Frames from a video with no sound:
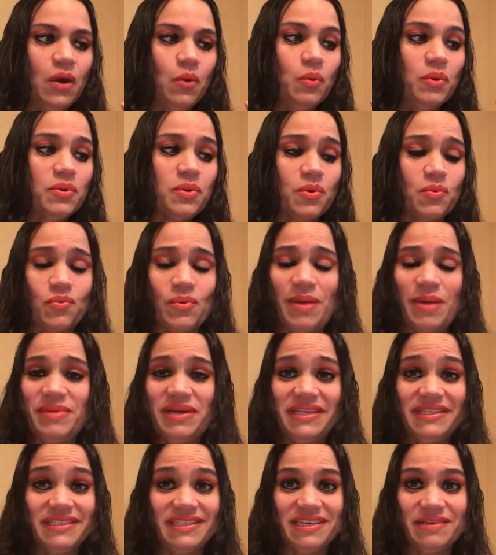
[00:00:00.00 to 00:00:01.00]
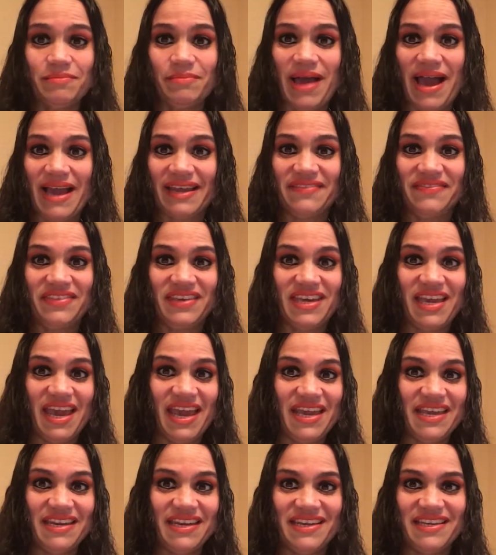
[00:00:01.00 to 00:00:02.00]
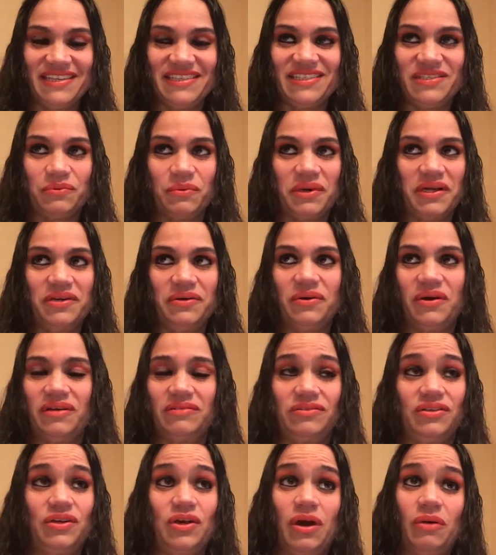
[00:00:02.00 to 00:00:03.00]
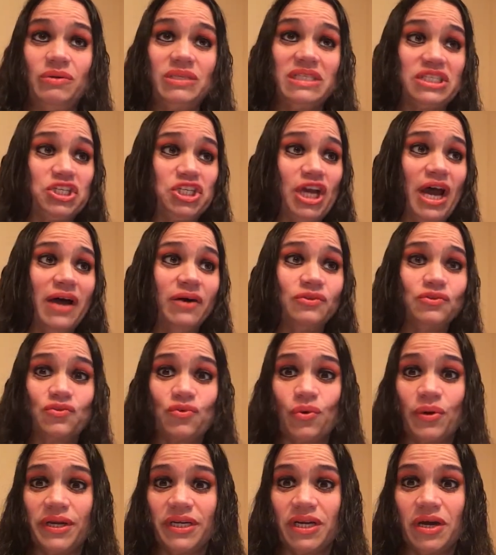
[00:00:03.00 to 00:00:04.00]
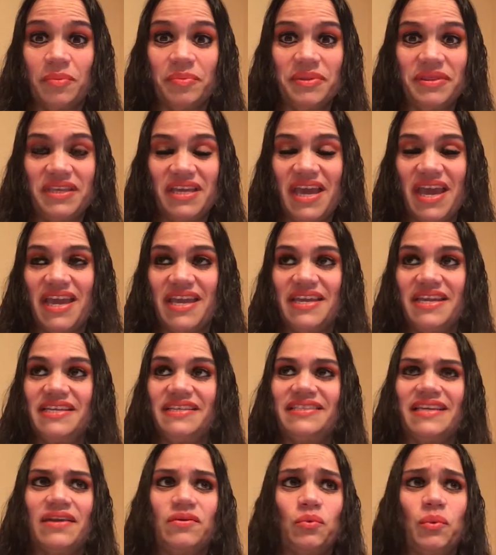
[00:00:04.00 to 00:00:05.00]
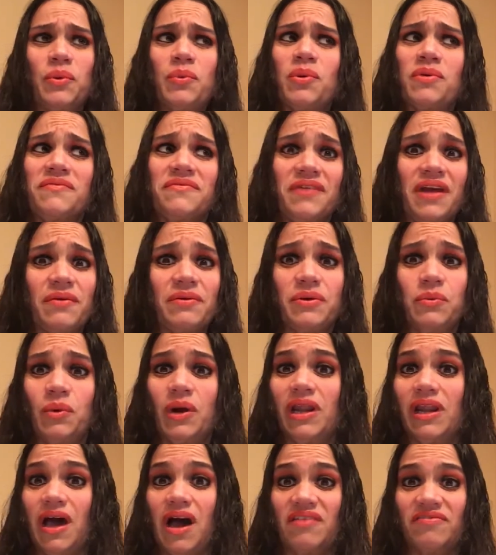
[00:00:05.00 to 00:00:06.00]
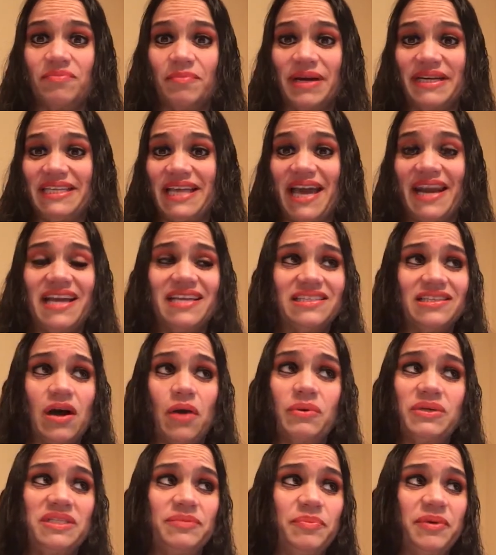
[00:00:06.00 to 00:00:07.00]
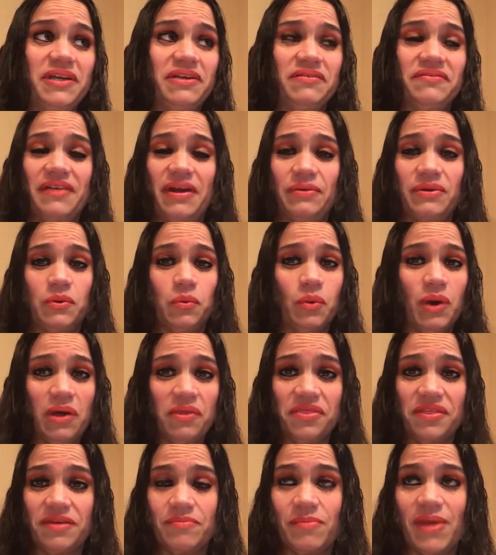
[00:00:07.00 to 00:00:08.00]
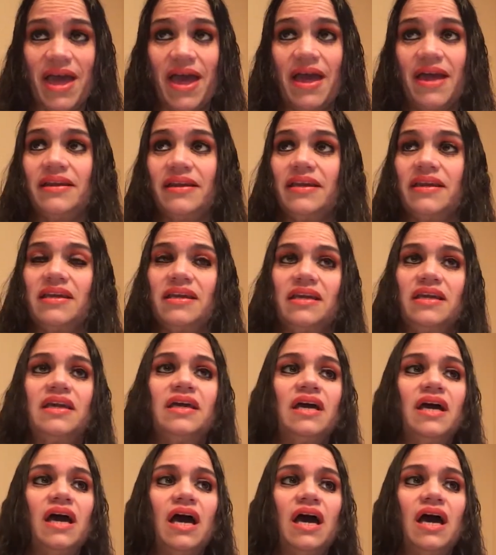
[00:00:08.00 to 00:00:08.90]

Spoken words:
we were reminiscing back in the 80s when, you know, I was a child growing up in the 80s and we were very well off. My dad has always been a very wealthy man. He